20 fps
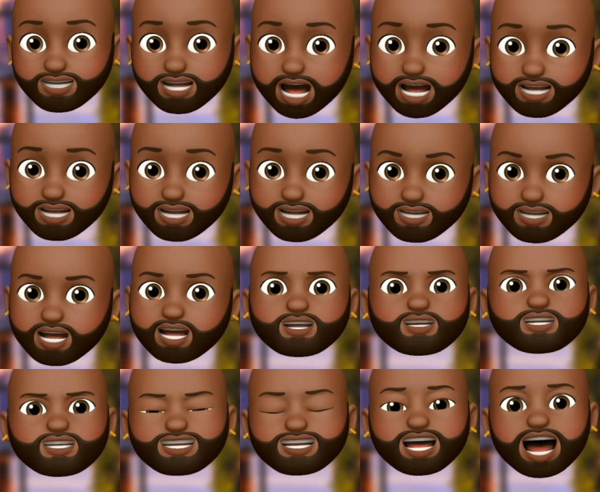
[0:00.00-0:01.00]
shocking
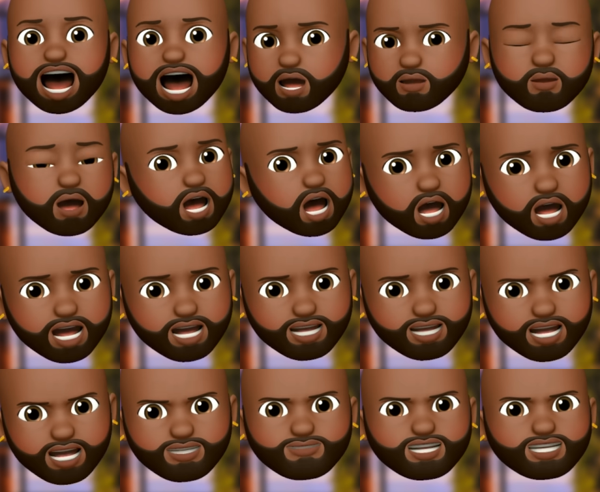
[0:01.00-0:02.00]
to see how hard
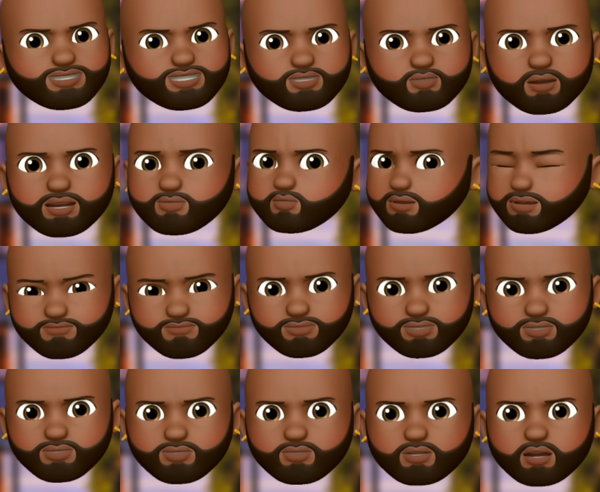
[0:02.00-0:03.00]
that Sheree
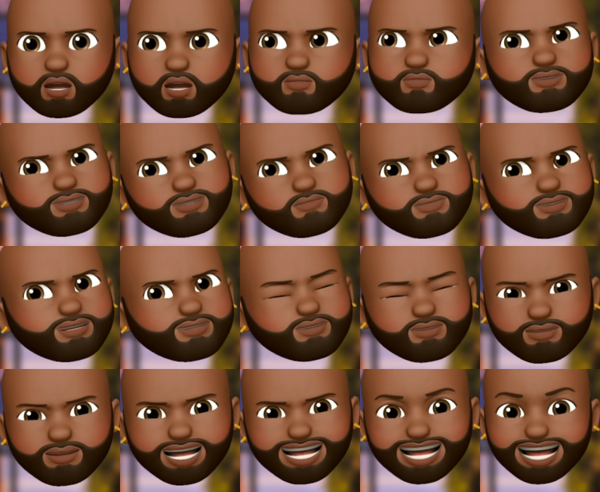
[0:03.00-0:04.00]
Whitfield really be
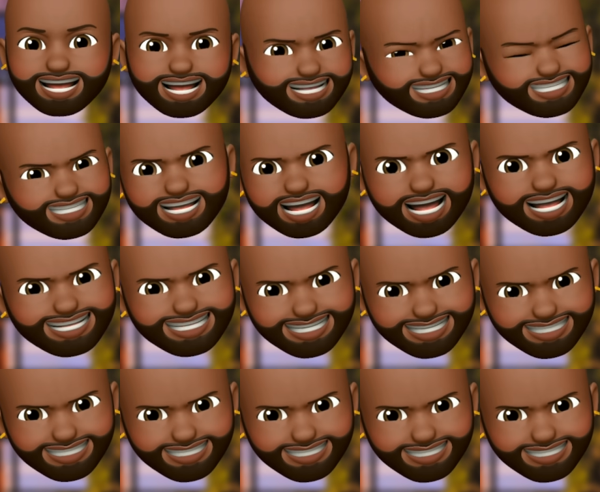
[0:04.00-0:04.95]
going against Kandi.